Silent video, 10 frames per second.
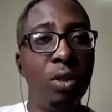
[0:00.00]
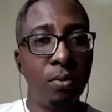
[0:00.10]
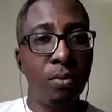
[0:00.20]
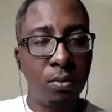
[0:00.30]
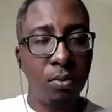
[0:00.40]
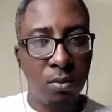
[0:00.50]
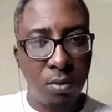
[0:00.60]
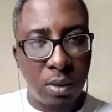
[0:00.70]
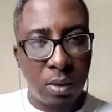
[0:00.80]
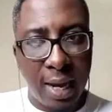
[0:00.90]
him
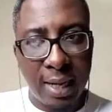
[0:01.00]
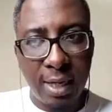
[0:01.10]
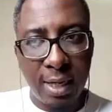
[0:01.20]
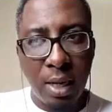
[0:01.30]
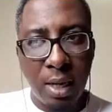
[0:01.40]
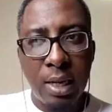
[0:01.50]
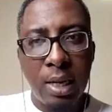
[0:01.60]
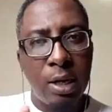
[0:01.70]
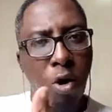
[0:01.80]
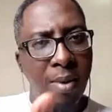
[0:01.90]
and I said,
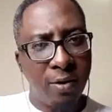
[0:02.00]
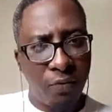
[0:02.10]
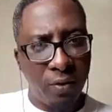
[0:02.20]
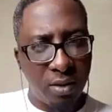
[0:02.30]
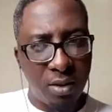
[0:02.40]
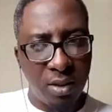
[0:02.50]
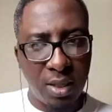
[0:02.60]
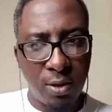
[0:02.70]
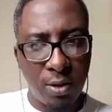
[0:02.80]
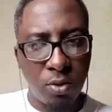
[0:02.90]
come and fix the
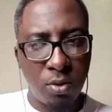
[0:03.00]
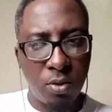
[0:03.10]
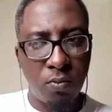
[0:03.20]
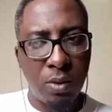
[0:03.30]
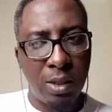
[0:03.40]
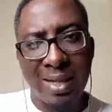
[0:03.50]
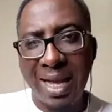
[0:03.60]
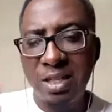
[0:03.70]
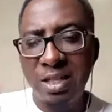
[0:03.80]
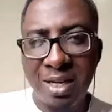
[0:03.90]
gen. It's
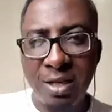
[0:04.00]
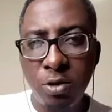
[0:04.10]
like he's making